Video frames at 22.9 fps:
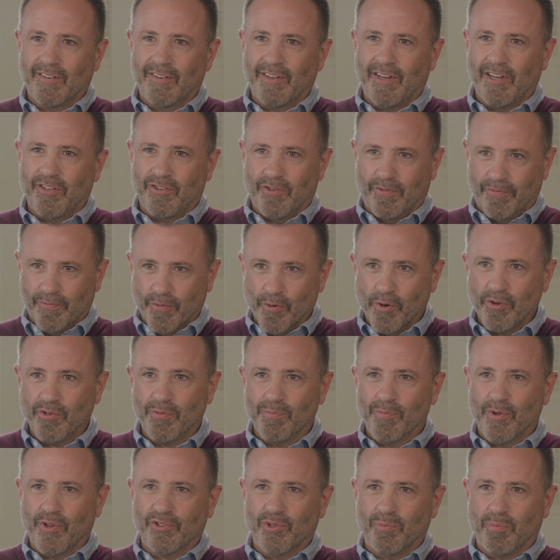It's a force
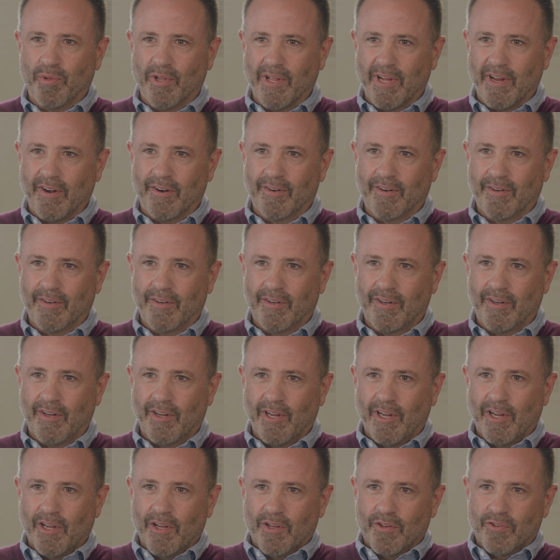multiplier. It is a
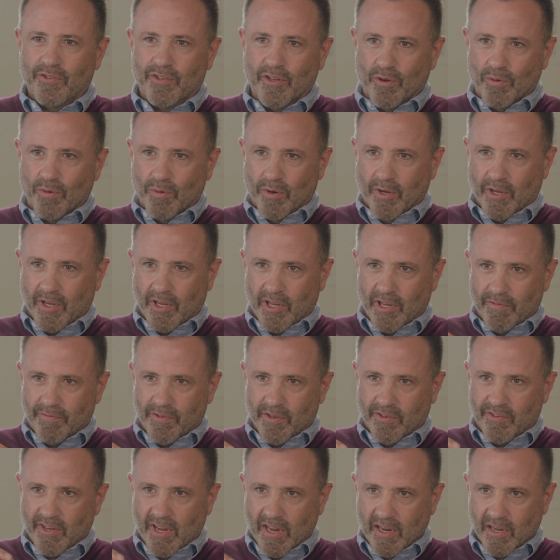force multiplier. So if you
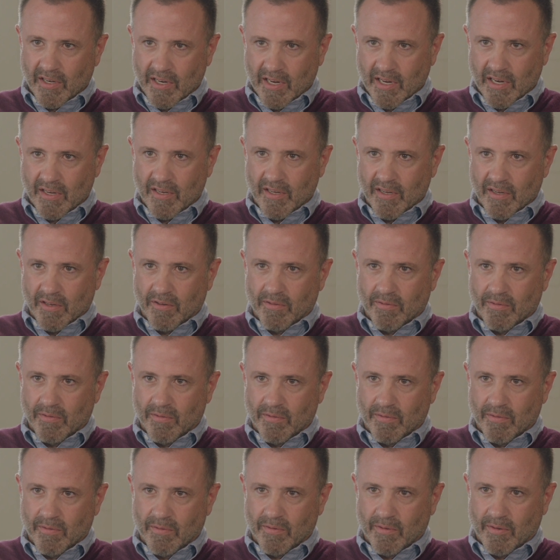take an idea
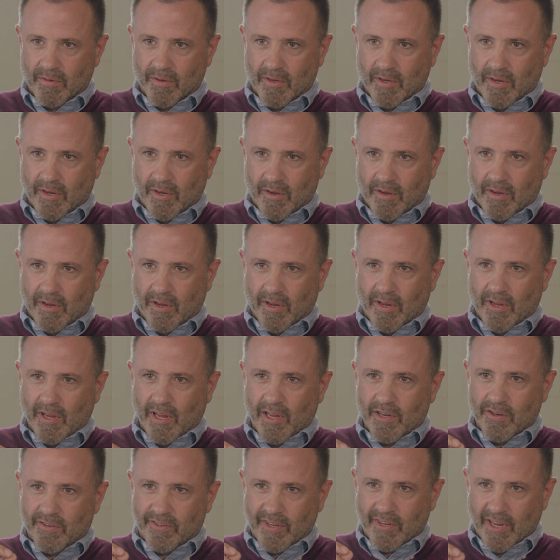and
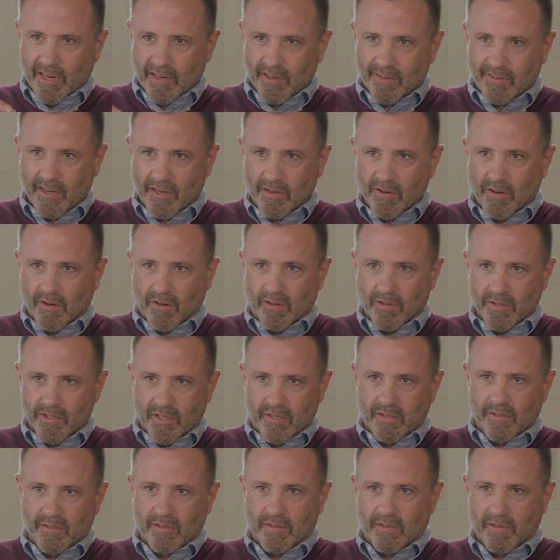you take a technology
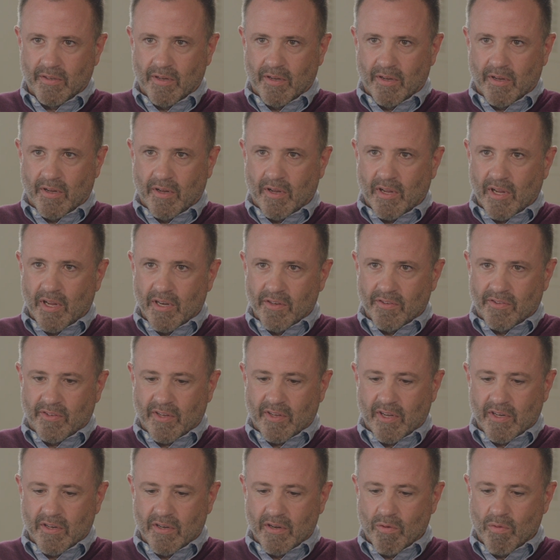and you say,
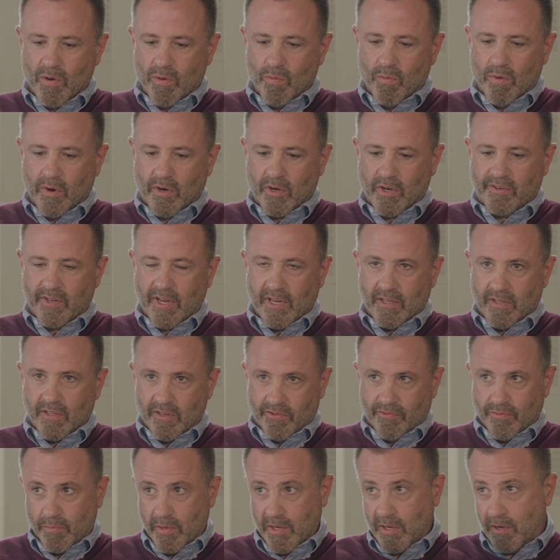you know what, we're going to take this
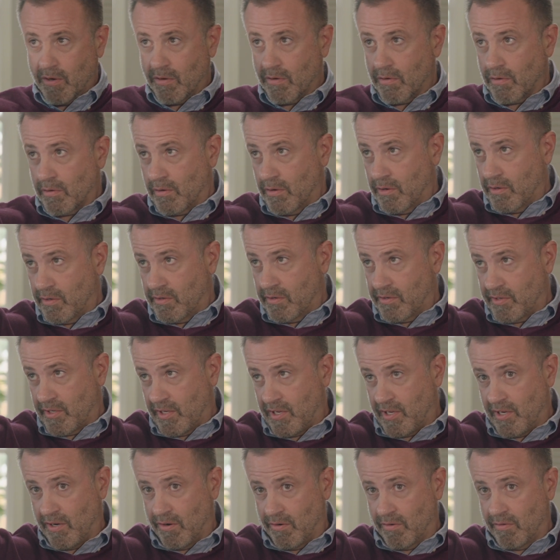from here to
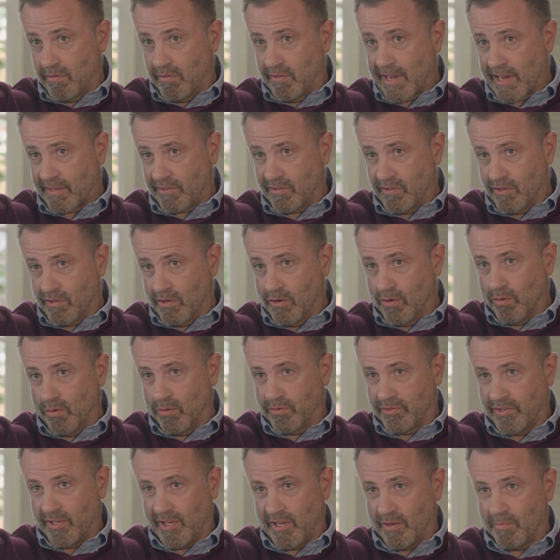here. That's the goal,
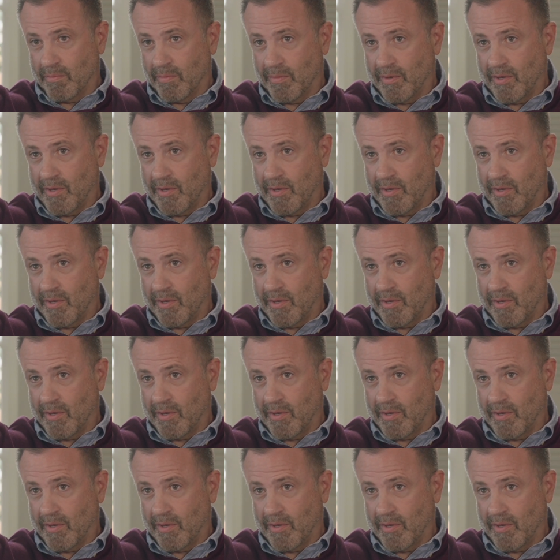team.